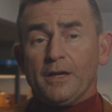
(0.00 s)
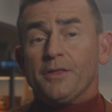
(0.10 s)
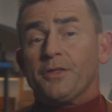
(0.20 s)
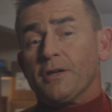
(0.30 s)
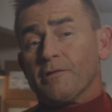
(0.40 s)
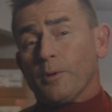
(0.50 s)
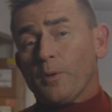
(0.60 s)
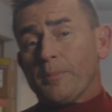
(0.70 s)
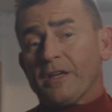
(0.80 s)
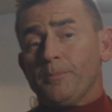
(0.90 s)
In theory,
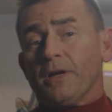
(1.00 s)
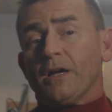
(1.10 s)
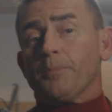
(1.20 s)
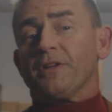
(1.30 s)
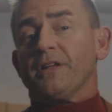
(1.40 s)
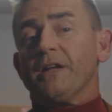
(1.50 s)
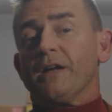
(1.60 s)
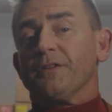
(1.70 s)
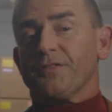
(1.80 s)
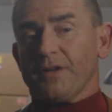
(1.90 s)
we begin by updating
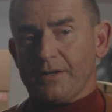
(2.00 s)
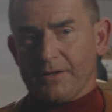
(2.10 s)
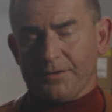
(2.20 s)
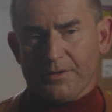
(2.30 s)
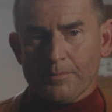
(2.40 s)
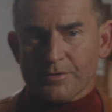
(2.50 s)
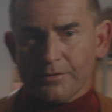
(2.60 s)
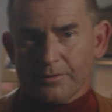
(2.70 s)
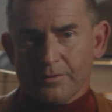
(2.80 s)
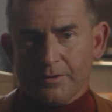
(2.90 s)
our starting
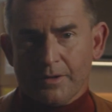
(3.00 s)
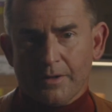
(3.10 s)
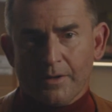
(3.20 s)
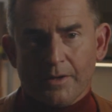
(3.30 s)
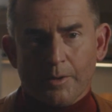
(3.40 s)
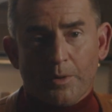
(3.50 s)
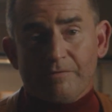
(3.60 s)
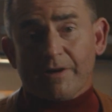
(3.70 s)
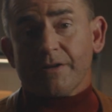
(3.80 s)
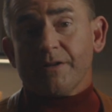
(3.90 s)
assumption. We
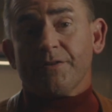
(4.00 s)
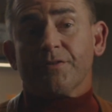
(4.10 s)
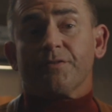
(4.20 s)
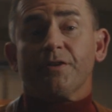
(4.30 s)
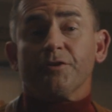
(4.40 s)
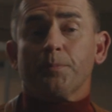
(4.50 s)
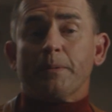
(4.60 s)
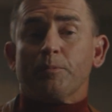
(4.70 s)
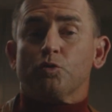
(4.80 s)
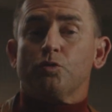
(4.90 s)
recognize that
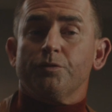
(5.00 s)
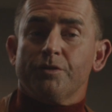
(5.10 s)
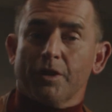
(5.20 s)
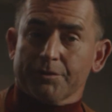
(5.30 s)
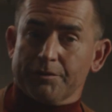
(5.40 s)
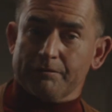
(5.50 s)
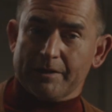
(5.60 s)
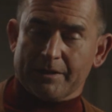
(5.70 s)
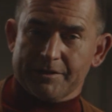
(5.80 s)
salespeople do not directly